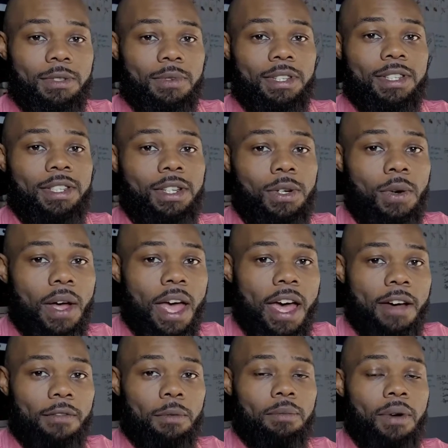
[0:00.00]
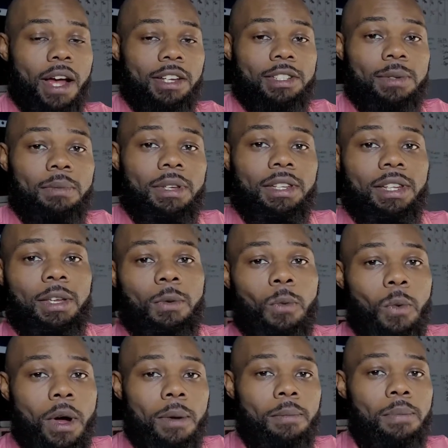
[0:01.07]
we still have approximately
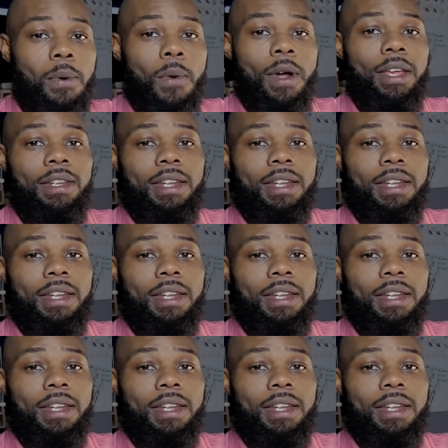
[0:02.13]
1.9